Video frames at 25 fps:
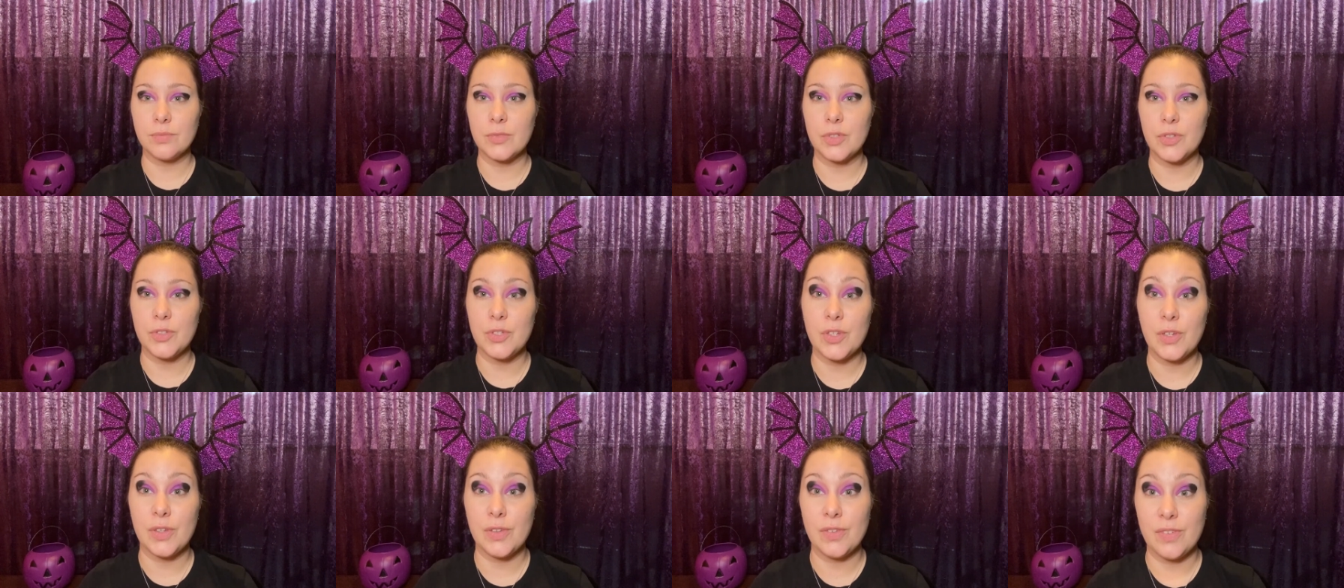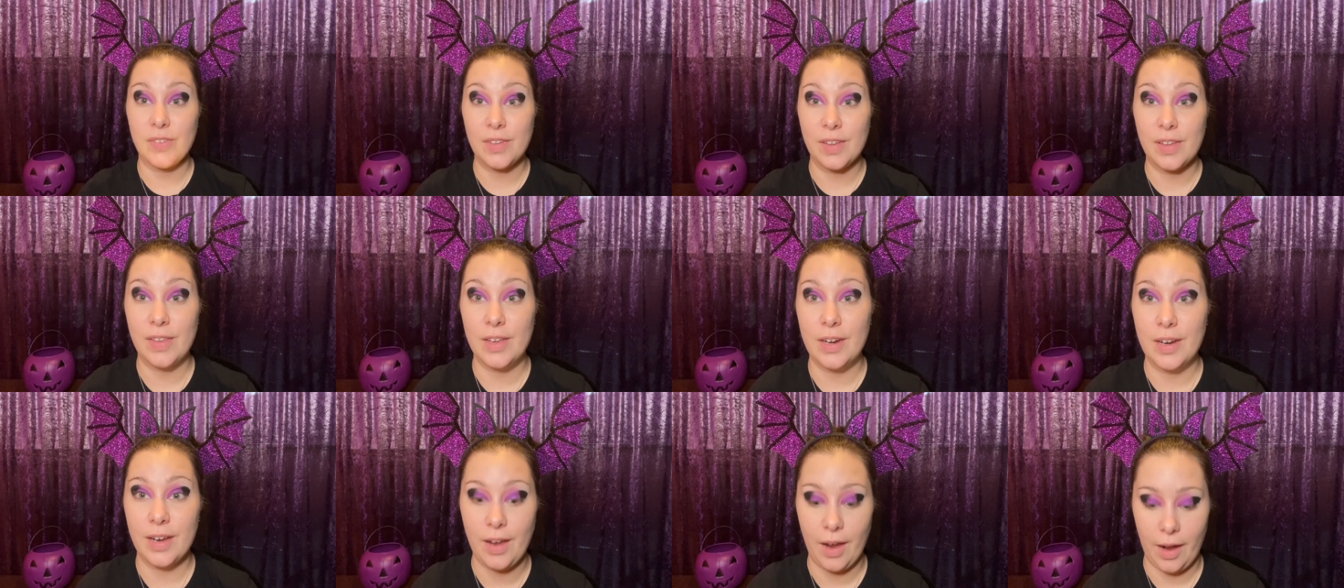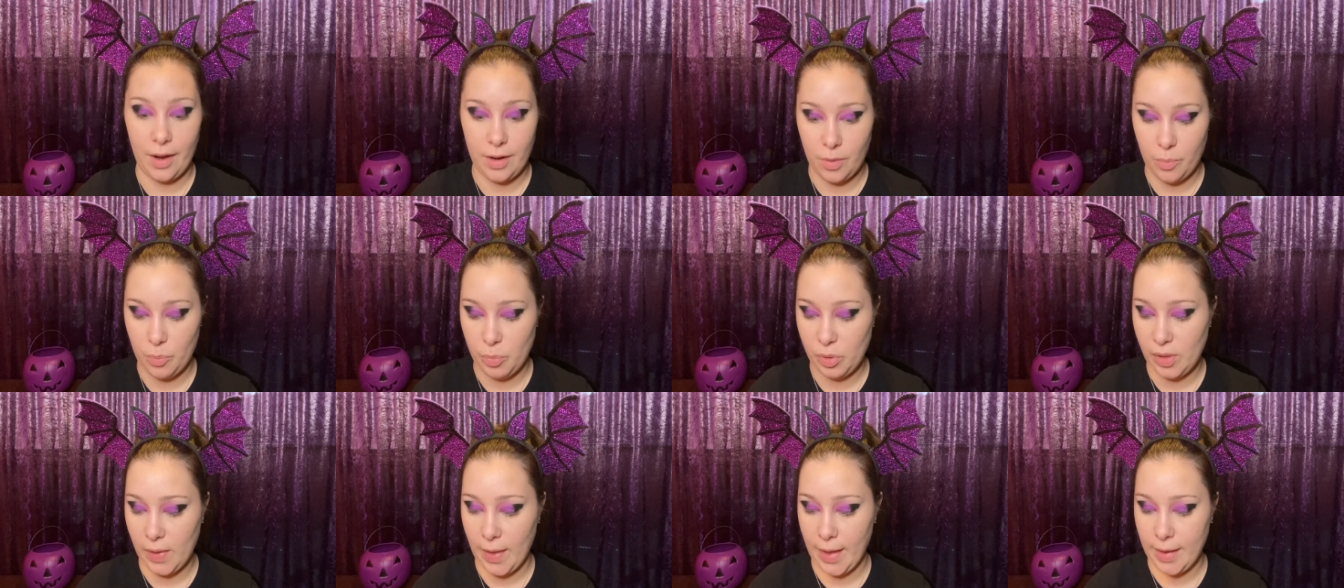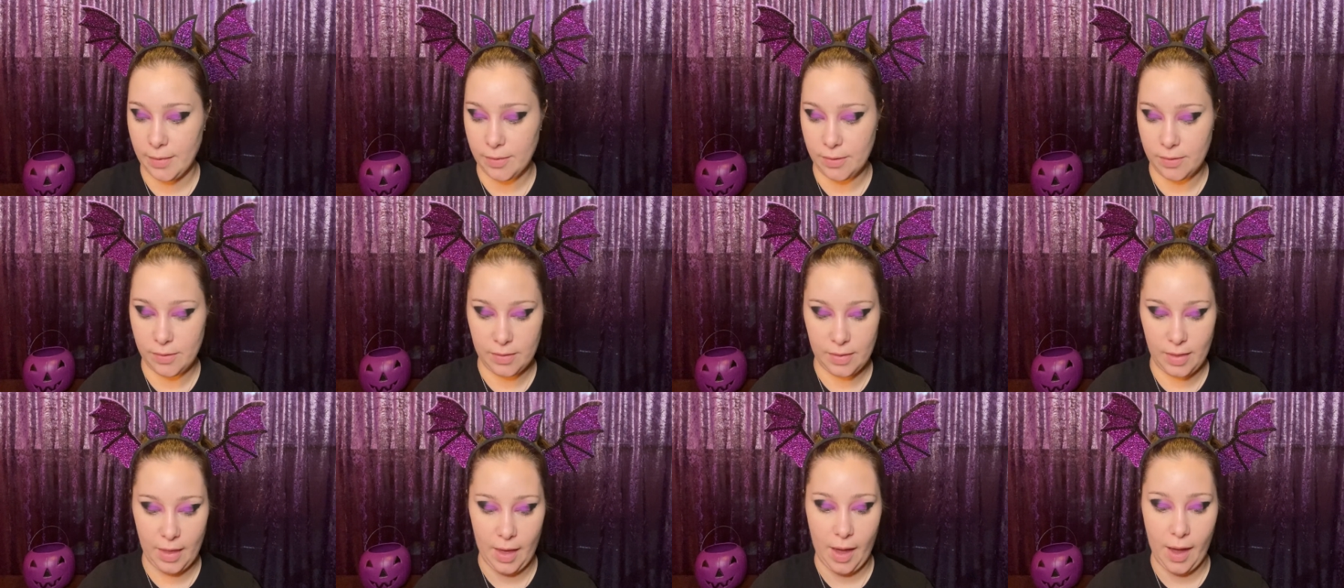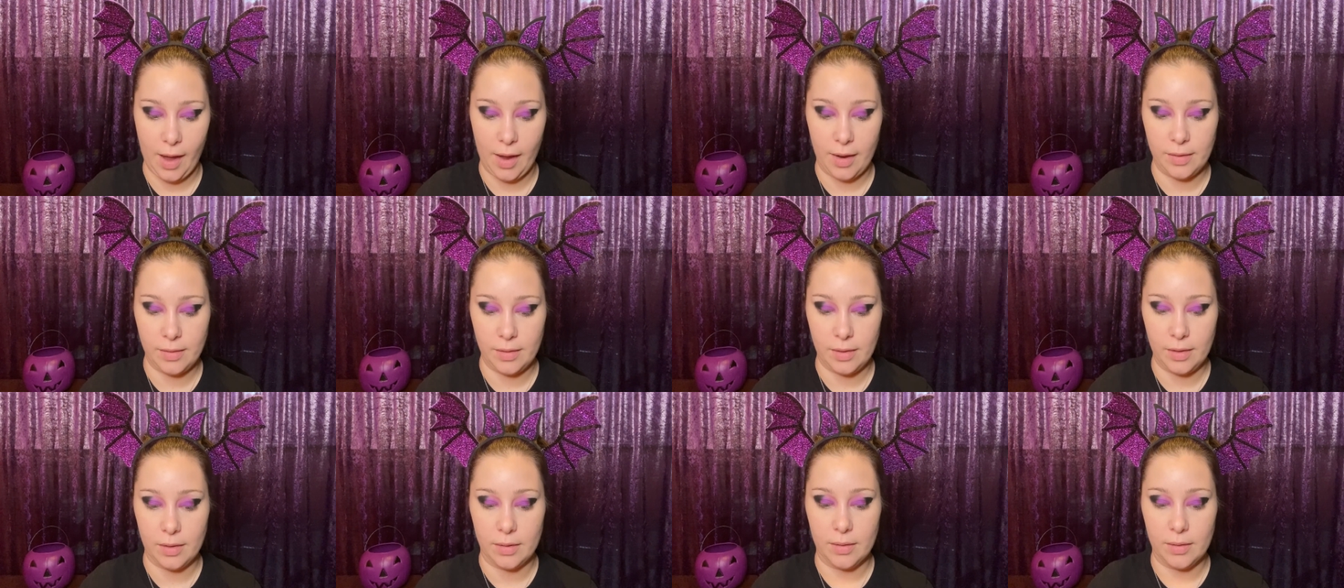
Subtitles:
So you can see that it kind of blends that,